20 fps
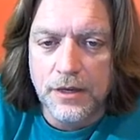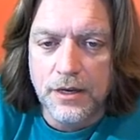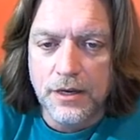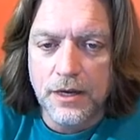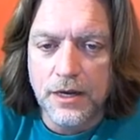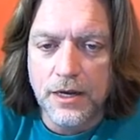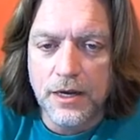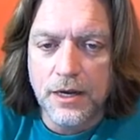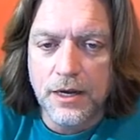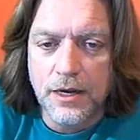
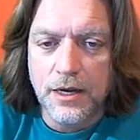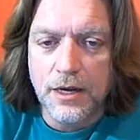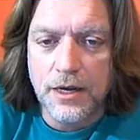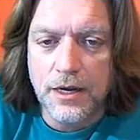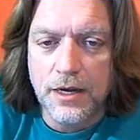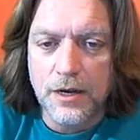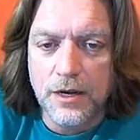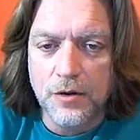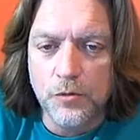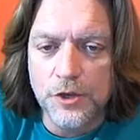
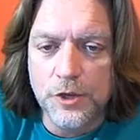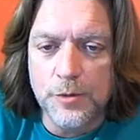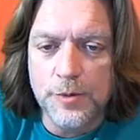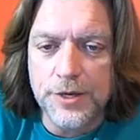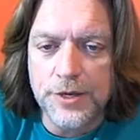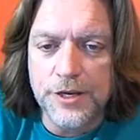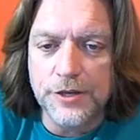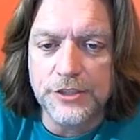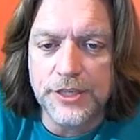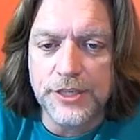Uh, will you
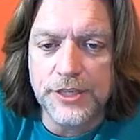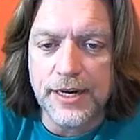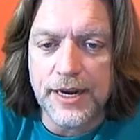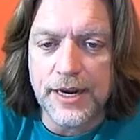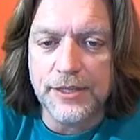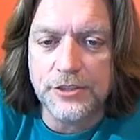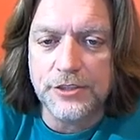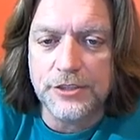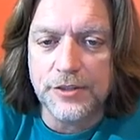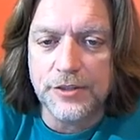be using an
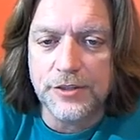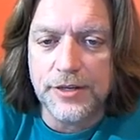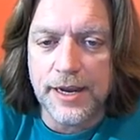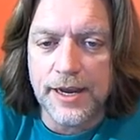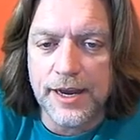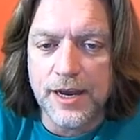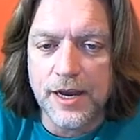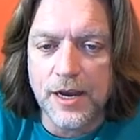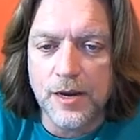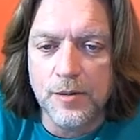ISO
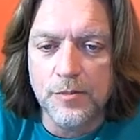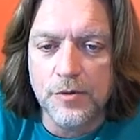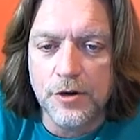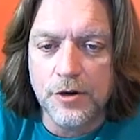cab